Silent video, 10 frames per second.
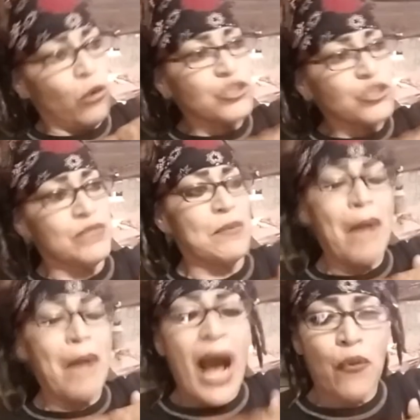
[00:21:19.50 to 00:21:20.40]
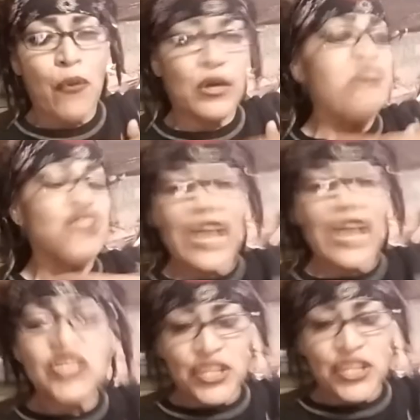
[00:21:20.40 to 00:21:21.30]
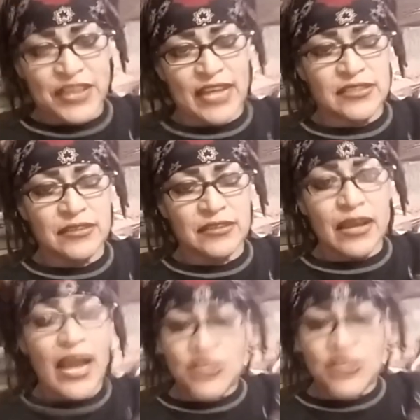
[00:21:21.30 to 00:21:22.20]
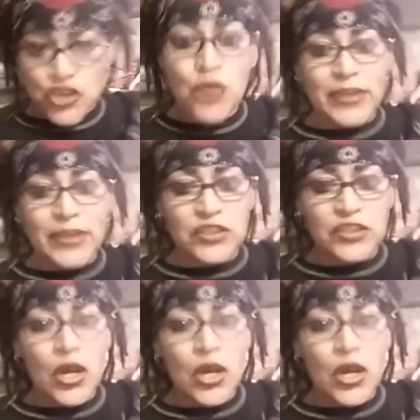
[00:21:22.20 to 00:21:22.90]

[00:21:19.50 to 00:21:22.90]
ultimate power of changing things as humans,